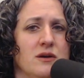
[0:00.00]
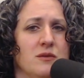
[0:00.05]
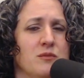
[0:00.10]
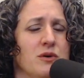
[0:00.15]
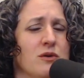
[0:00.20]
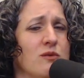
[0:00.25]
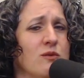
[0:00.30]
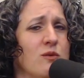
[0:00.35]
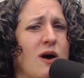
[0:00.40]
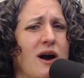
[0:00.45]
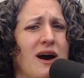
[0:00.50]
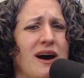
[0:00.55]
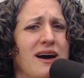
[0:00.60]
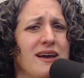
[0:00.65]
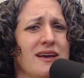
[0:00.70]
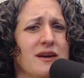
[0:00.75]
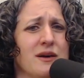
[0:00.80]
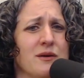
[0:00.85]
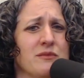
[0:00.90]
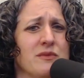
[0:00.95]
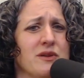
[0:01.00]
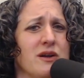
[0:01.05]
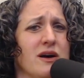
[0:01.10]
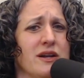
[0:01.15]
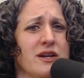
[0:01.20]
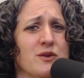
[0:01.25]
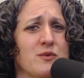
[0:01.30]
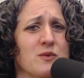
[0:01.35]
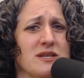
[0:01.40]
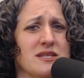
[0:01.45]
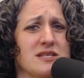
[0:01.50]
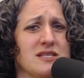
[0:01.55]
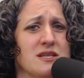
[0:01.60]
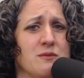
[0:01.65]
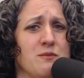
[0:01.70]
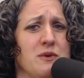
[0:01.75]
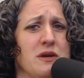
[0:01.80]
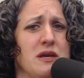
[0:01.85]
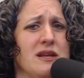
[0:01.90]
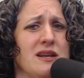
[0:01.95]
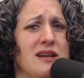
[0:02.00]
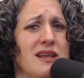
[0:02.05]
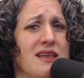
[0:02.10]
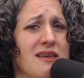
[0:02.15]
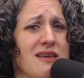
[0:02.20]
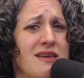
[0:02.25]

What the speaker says: But why I'm not a recipient